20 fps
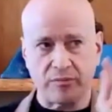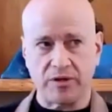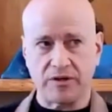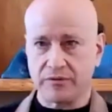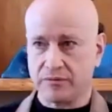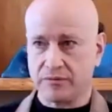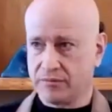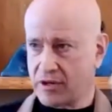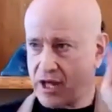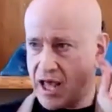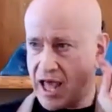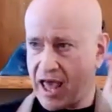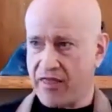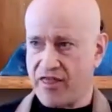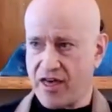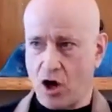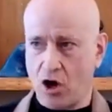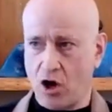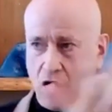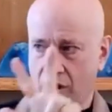be,
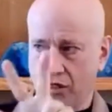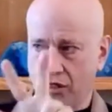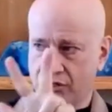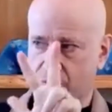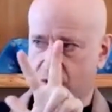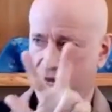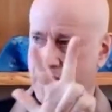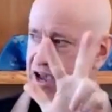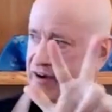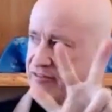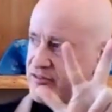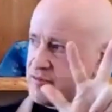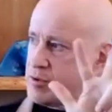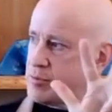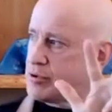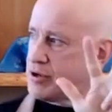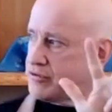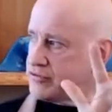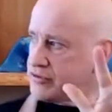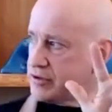all 3 have to be
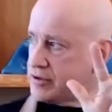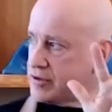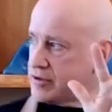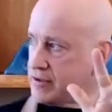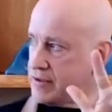present.